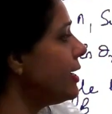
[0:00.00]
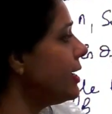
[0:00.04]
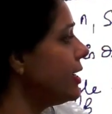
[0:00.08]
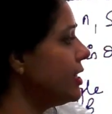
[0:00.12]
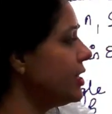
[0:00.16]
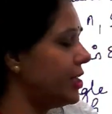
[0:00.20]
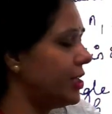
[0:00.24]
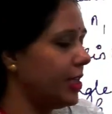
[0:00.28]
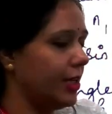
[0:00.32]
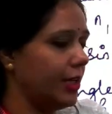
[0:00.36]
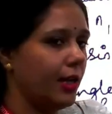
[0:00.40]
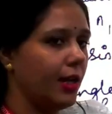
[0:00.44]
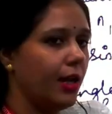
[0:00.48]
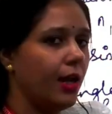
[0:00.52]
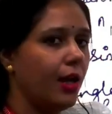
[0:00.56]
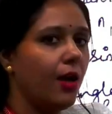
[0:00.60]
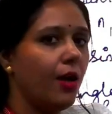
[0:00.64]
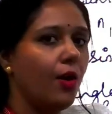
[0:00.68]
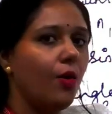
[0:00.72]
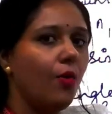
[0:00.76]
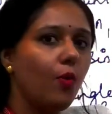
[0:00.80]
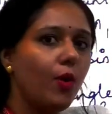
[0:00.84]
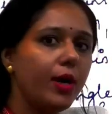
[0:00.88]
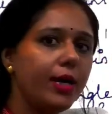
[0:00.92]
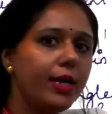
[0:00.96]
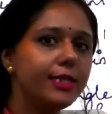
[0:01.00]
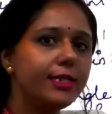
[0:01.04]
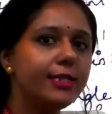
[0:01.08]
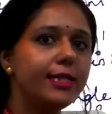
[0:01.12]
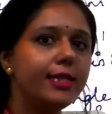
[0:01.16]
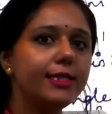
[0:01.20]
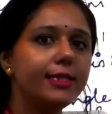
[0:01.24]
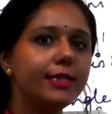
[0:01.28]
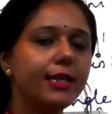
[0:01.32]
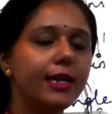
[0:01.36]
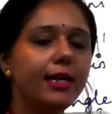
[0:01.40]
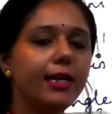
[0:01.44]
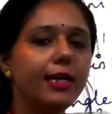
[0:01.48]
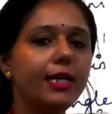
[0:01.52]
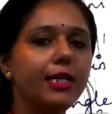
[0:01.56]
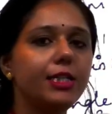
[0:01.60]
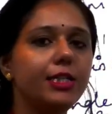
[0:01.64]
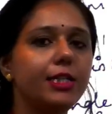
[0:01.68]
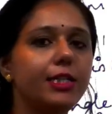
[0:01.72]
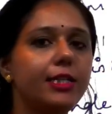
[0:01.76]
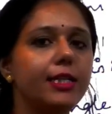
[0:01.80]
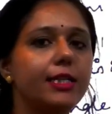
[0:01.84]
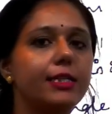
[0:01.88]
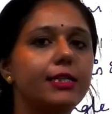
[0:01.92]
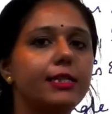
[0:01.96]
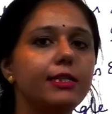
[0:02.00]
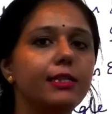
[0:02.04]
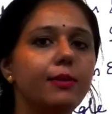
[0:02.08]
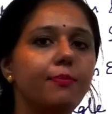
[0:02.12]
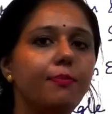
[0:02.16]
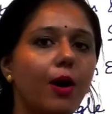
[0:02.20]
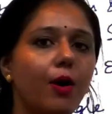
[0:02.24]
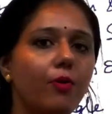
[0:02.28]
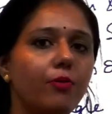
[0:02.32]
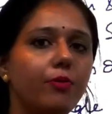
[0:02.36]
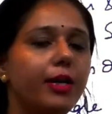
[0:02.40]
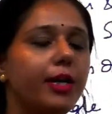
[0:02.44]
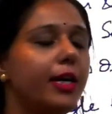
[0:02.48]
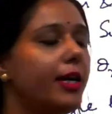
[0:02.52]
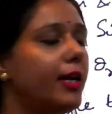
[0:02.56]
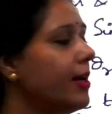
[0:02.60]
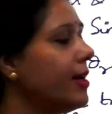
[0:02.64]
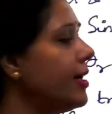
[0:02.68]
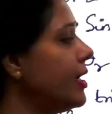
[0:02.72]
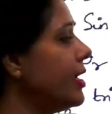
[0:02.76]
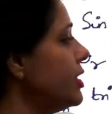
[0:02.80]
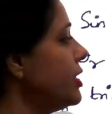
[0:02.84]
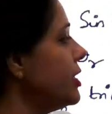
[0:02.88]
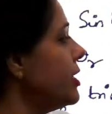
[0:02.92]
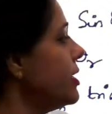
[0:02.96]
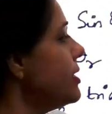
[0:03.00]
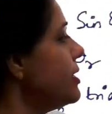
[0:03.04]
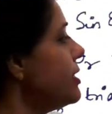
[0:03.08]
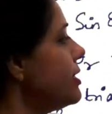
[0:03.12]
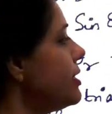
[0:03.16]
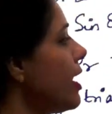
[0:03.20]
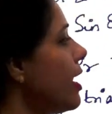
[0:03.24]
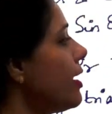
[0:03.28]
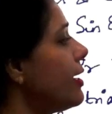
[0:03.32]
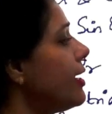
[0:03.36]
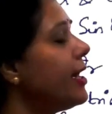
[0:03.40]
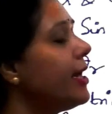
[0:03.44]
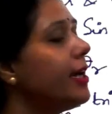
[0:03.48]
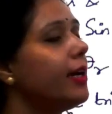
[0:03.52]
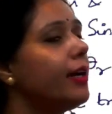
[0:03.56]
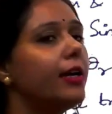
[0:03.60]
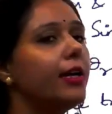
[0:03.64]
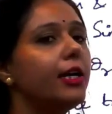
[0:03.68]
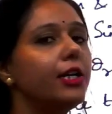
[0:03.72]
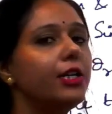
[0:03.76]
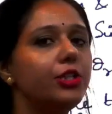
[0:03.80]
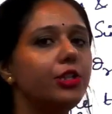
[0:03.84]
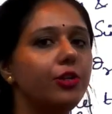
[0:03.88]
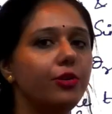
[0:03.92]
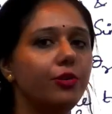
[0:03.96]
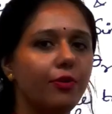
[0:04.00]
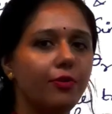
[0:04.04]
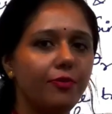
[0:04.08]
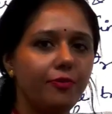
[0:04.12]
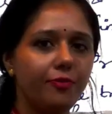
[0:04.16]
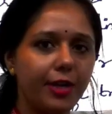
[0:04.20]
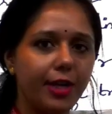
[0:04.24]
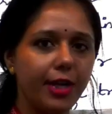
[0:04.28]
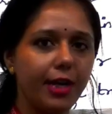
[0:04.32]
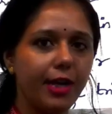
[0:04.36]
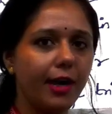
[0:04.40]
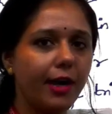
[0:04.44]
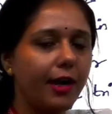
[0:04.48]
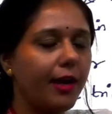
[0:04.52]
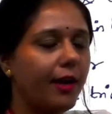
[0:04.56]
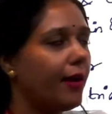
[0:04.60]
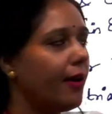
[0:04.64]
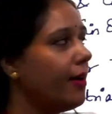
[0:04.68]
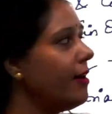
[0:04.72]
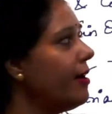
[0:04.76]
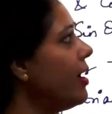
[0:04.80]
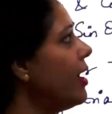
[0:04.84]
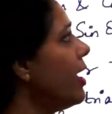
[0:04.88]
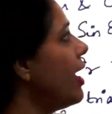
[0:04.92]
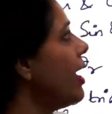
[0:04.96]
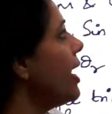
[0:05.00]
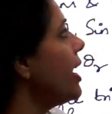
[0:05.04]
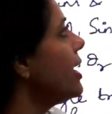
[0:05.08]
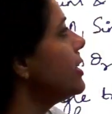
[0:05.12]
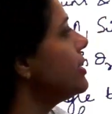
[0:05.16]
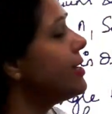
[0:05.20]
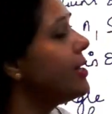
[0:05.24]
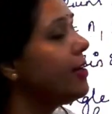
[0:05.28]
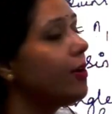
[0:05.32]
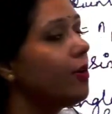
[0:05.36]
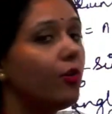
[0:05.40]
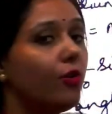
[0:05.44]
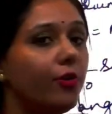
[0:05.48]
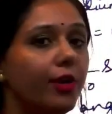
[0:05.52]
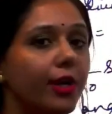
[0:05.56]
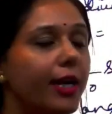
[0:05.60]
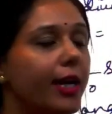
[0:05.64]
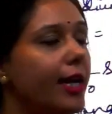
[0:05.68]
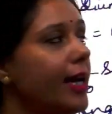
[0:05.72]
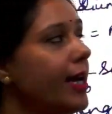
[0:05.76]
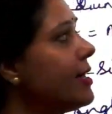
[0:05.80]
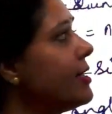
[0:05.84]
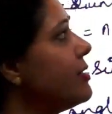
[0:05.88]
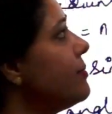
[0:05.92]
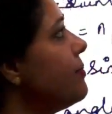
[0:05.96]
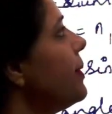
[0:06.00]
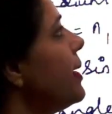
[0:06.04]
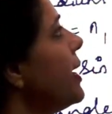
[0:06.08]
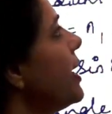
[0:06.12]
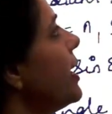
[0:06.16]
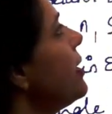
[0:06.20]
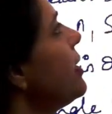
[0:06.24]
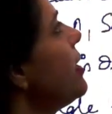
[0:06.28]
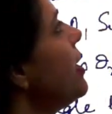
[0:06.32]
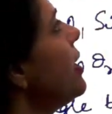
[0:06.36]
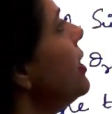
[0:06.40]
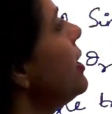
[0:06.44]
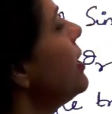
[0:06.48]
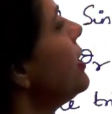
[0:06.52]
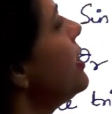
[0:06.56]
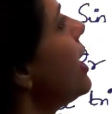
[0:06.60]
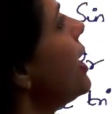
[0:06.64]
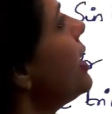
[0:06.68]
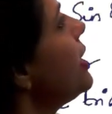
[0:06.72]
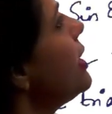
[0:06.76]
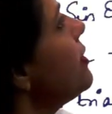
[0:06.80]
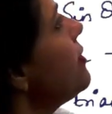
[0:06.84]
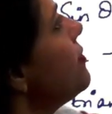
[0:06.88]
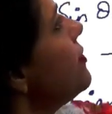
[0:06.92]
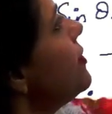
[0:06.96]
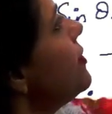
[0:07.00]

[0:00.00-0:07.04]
condition. What is this condition? This is a boundary condition, starting condition of TIR. As I already explained, that